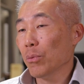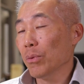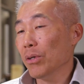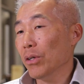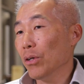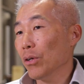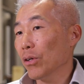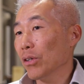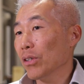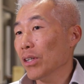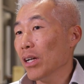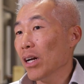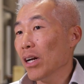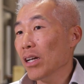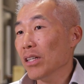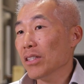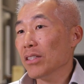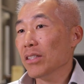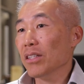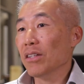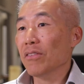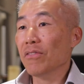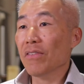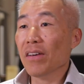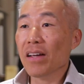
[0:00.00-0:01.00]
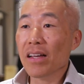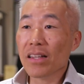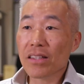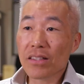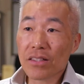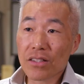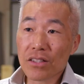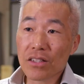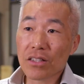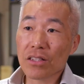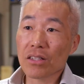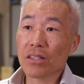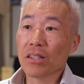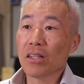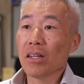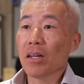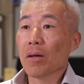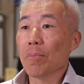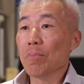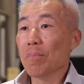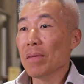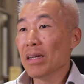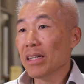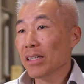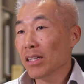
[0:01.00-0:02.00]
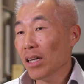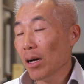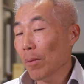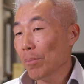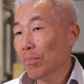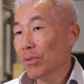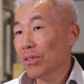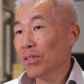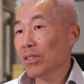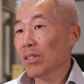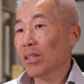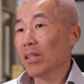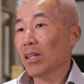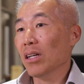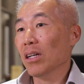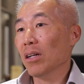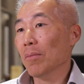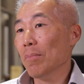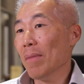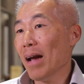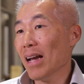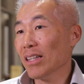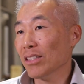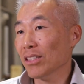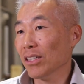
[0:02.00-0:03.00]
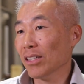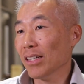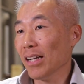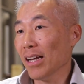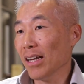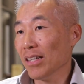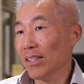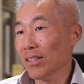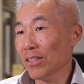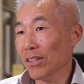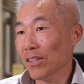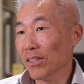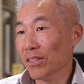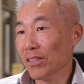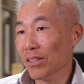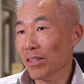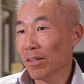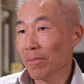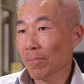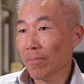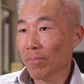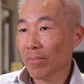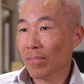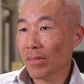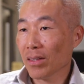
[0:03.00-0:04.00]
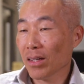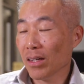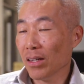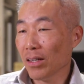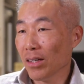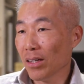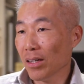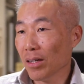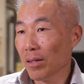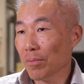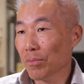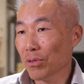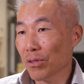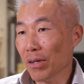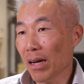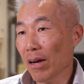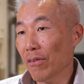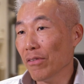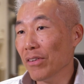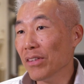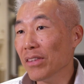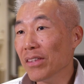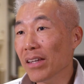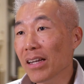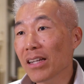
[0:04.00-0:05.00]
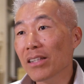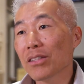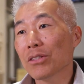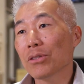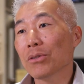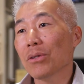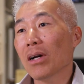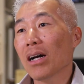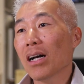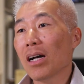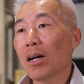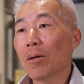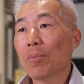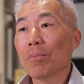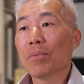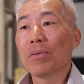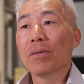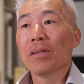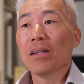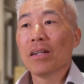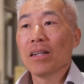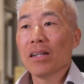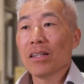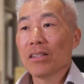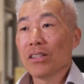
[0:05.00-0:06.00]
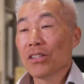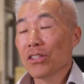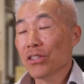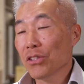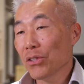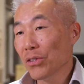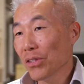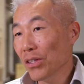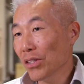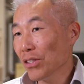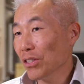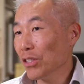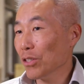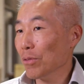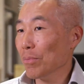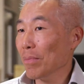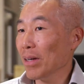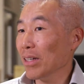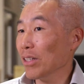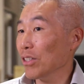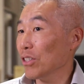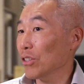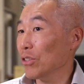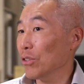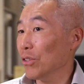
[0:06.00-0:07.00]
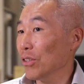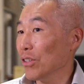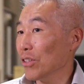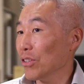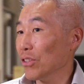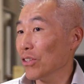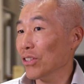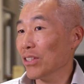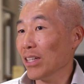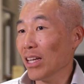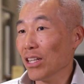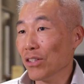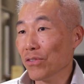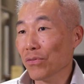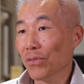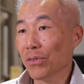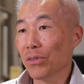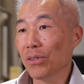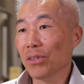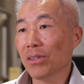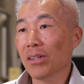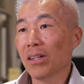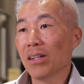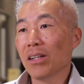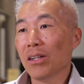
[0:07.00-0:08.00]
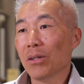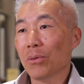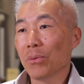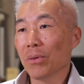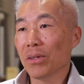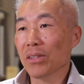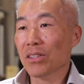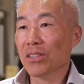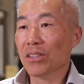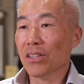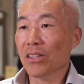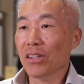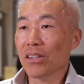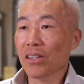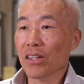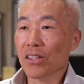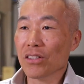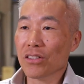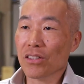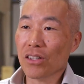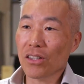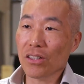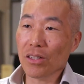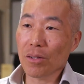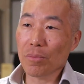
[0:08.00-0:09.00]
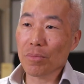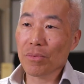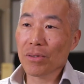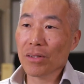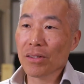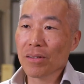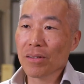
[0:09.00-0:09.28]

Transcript: we organize events, meetups, uh, um, so everything to help the students, to make the students successful with starting their startup.